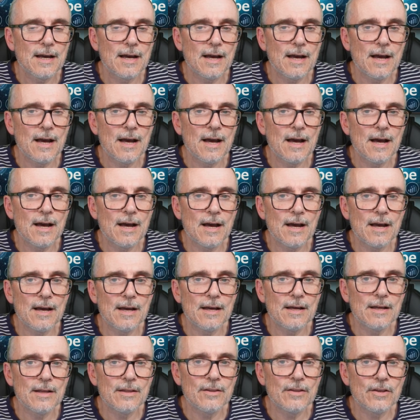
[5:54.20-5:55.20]

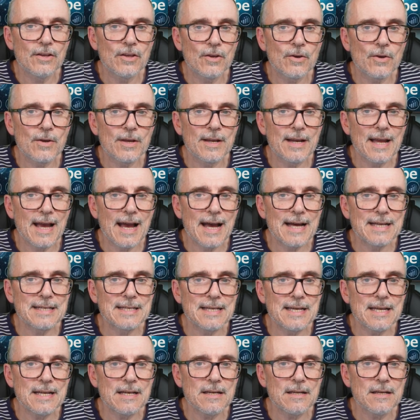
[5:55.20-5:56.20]
add
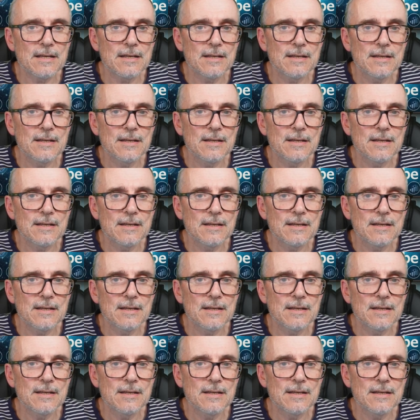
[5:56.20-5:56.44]
in,